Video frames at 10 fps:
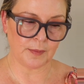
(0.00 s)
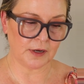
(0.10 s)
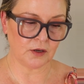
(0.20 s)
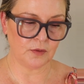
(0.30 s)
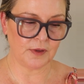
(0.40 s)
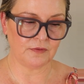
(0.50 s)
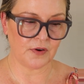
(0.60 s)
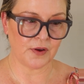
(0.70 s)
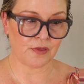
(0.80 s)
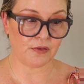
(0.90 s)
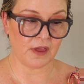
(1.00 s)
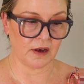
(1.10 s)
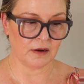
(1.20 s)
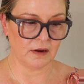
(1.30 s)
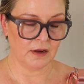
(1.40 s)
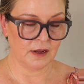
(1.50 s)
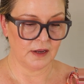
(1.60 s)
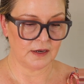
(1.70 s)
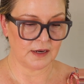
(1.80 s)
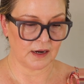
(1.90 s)
but it could be very thin
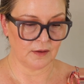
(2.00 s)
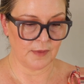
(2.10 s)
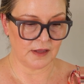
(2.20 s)
denim.